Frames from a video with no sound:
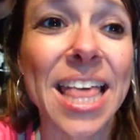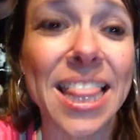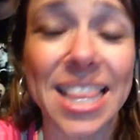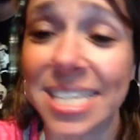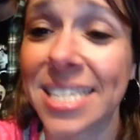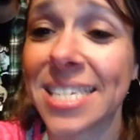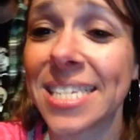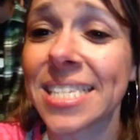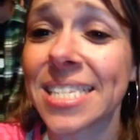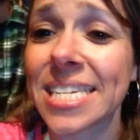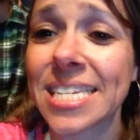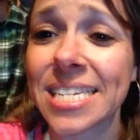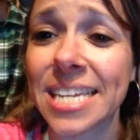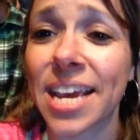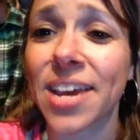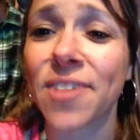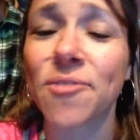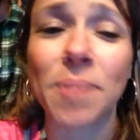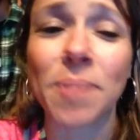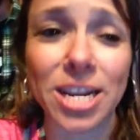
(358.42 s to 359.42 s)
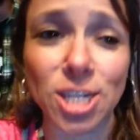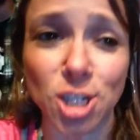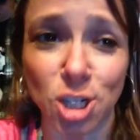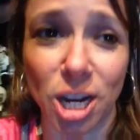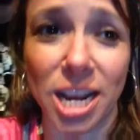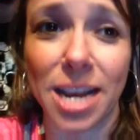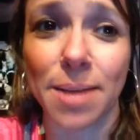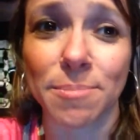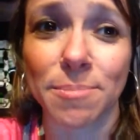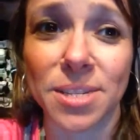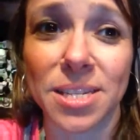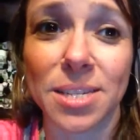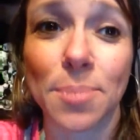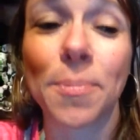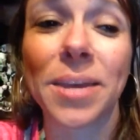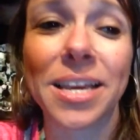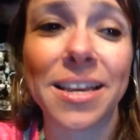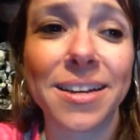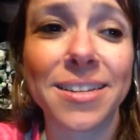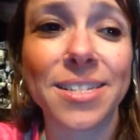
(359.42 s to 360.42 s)
this is the day of my jams
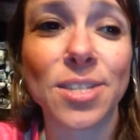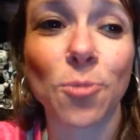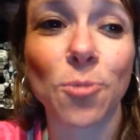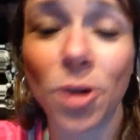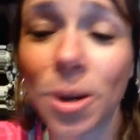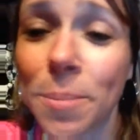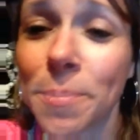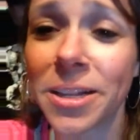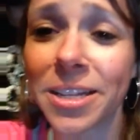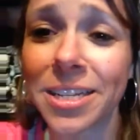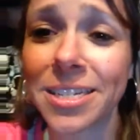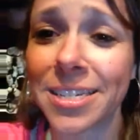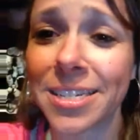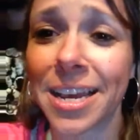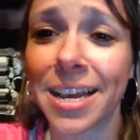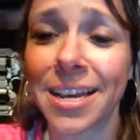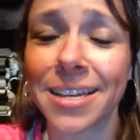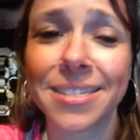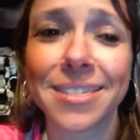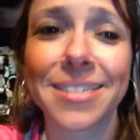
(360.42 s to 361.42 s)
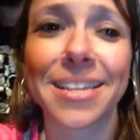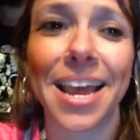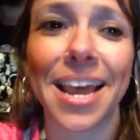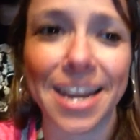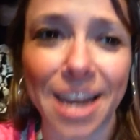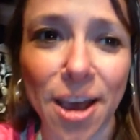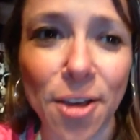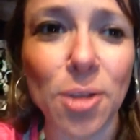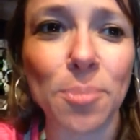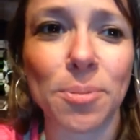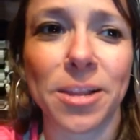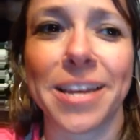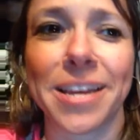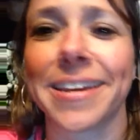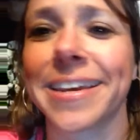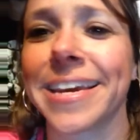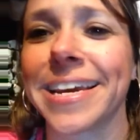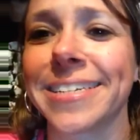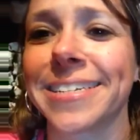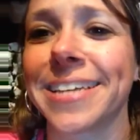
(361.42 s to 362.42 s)
because we're at Bill and Ted's and now they're
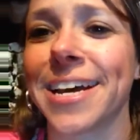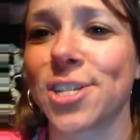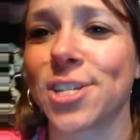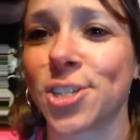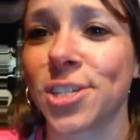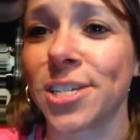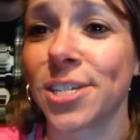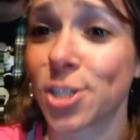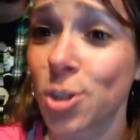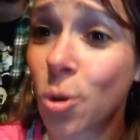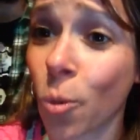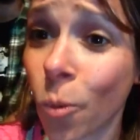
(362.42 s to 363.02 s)
playing Can't Touch This.